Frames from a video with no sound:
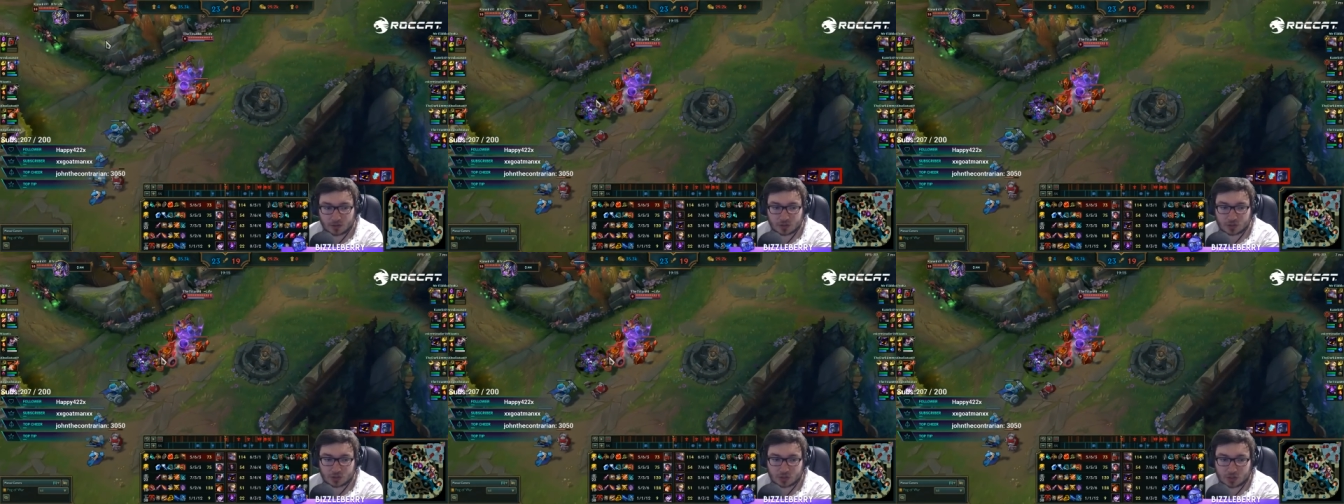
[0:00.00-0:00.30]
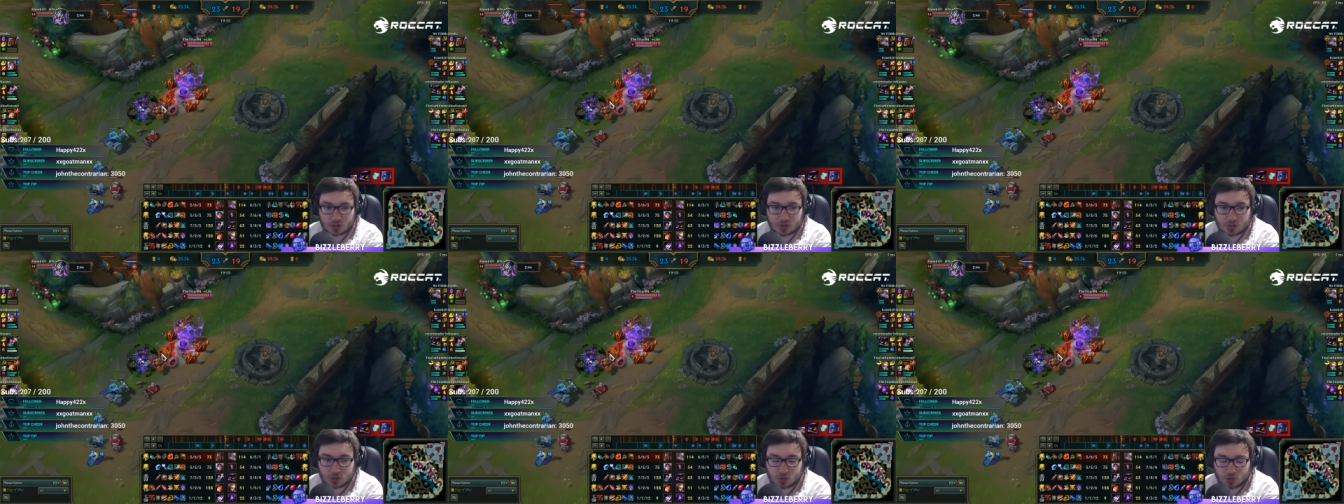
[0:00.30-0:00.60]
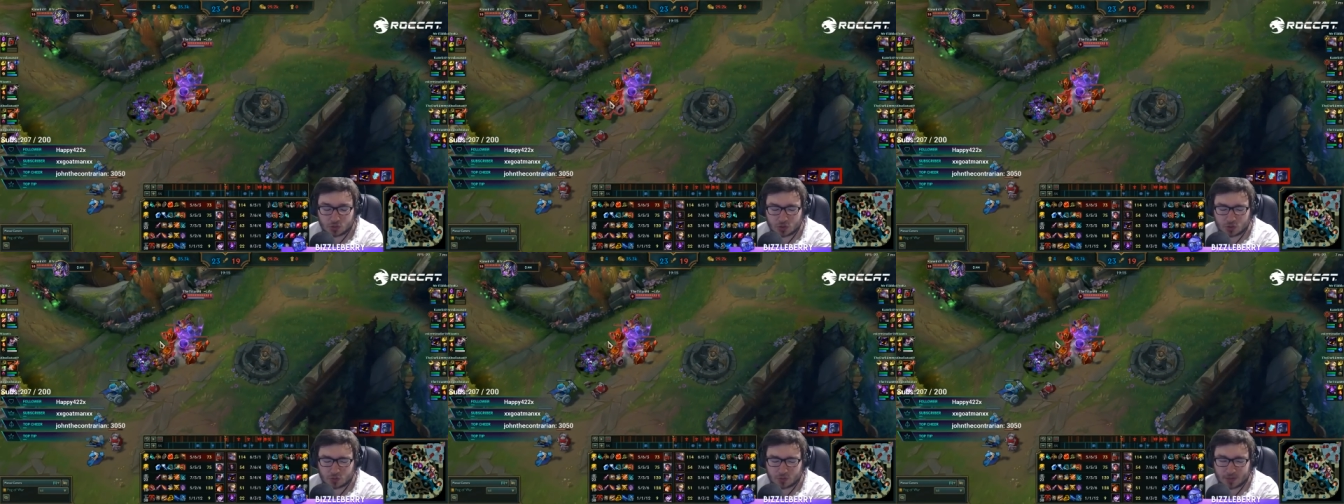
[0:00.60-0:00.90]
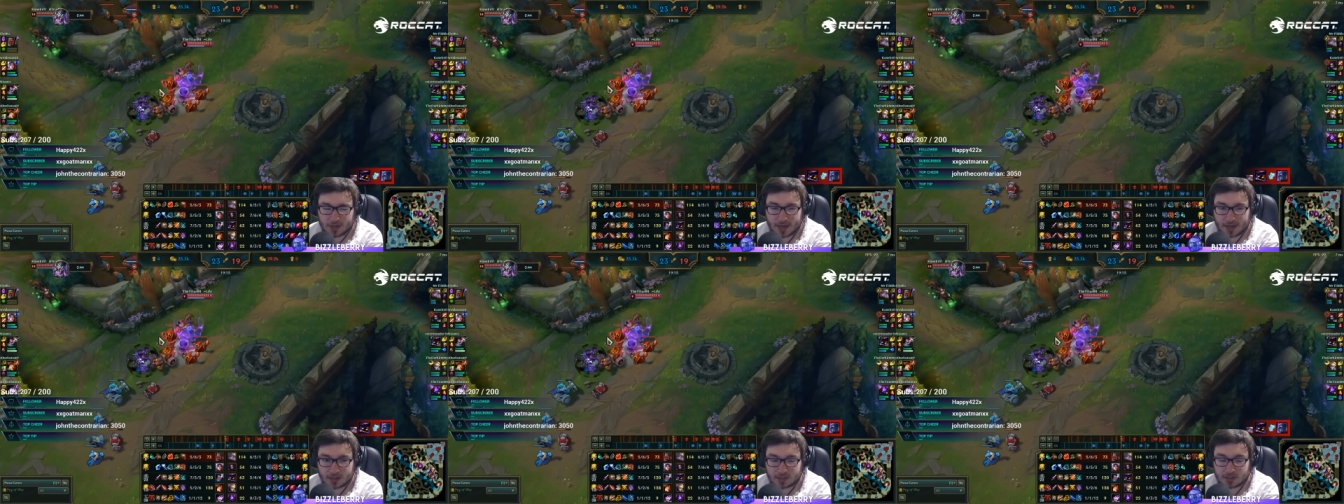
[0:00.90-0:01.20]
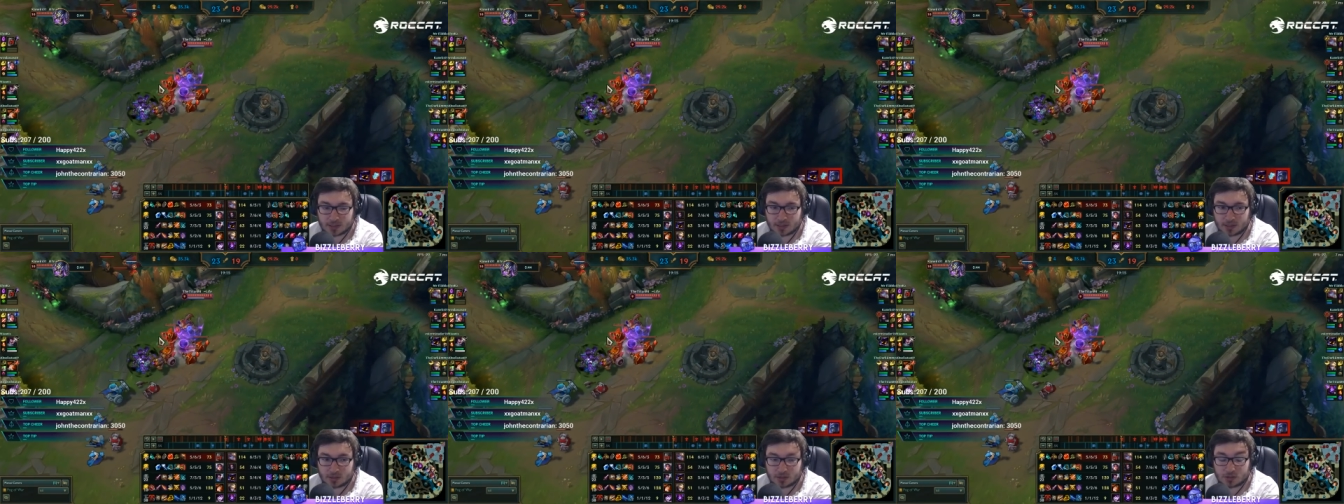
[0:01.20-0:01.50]
It's just you're just
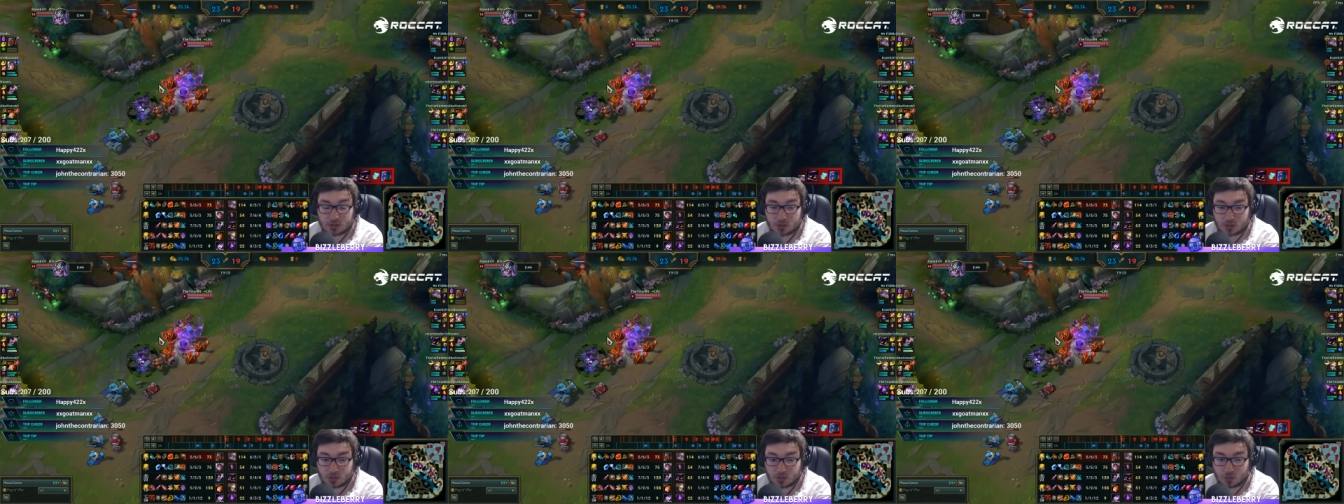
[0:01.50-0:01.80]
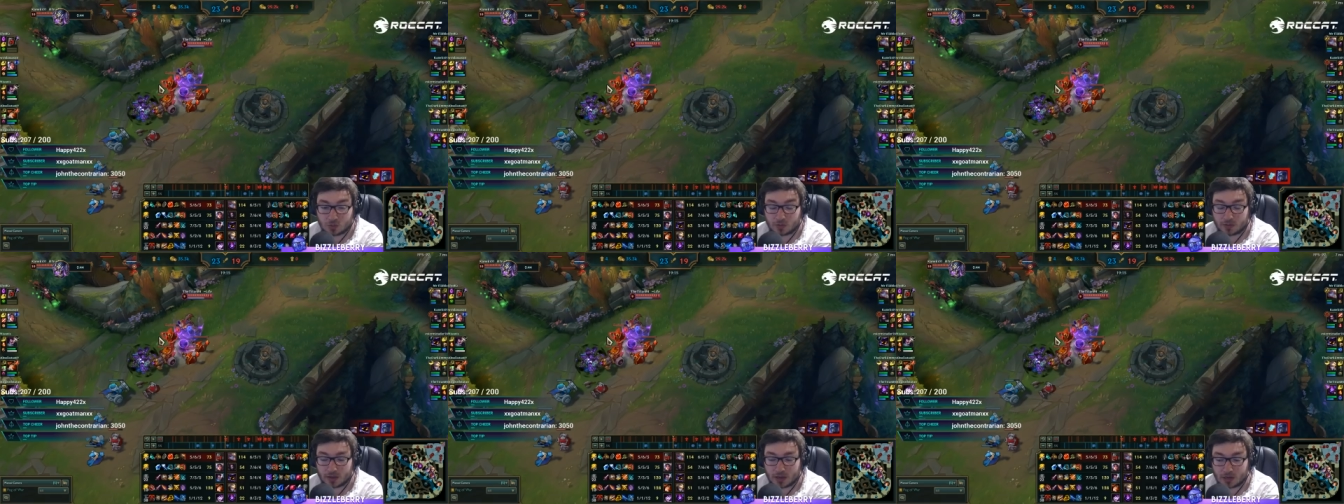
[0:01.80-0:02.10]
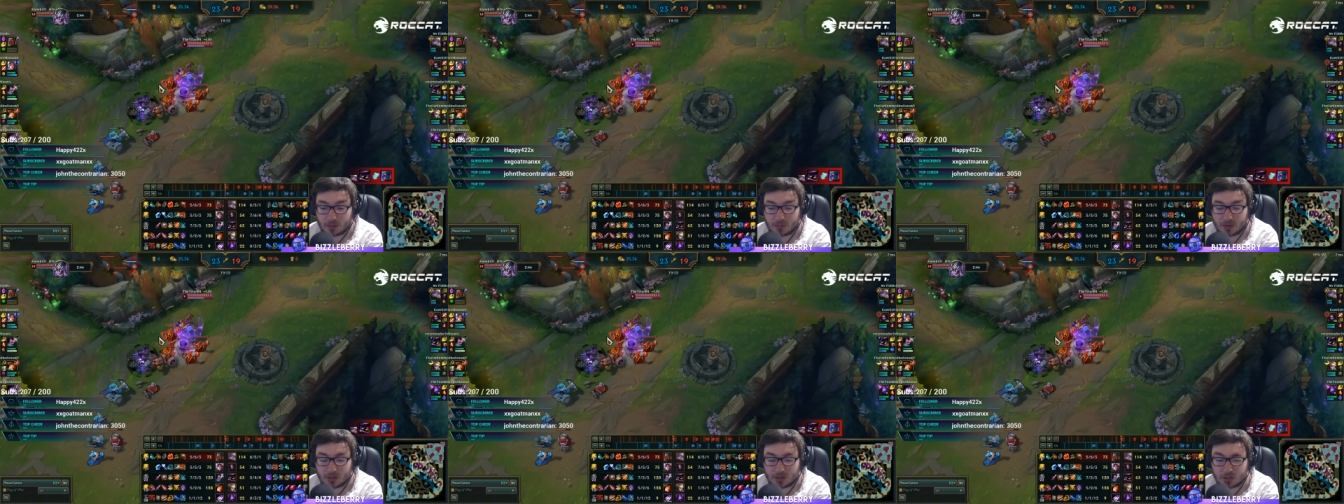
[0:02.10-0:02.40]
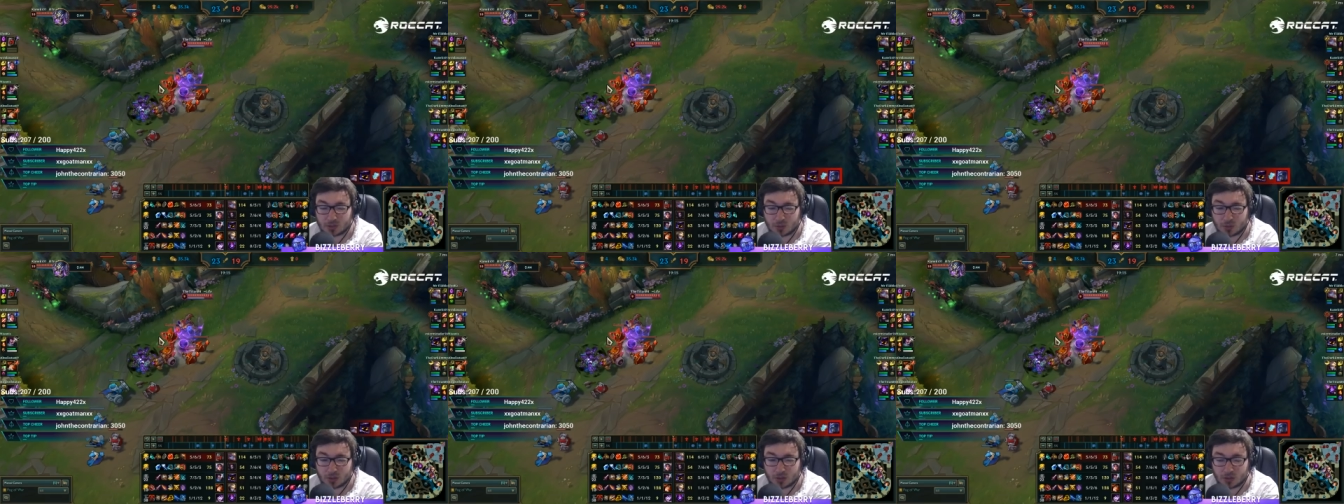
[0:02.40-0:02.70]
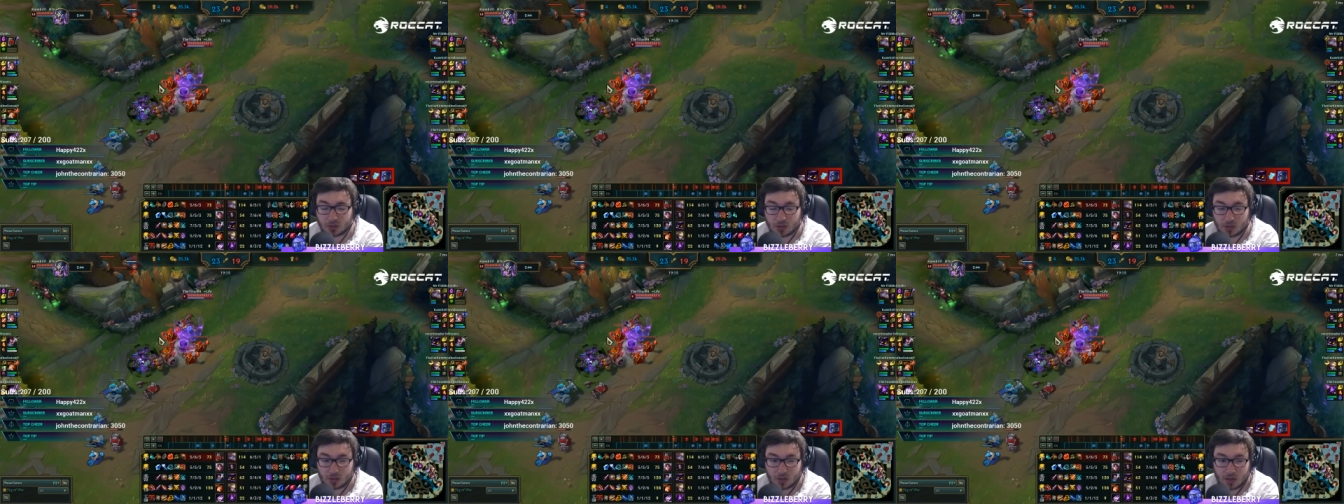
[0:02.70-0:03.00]
reacting to what the enemy are doing